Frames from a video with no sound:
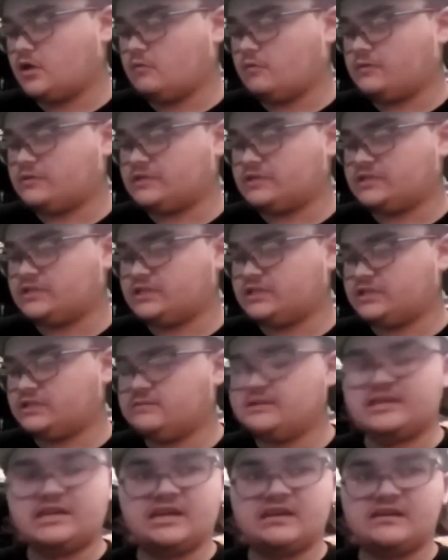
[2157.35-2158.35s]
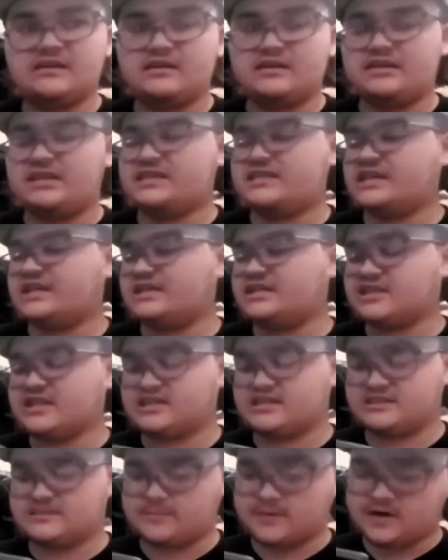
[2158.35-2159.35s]
Which actually it does actually
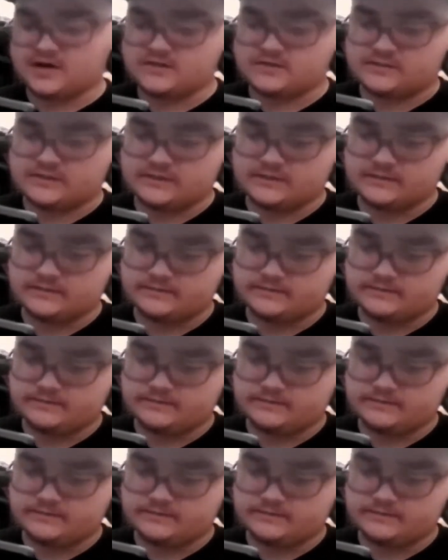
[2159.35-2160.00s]
kind of surprise me.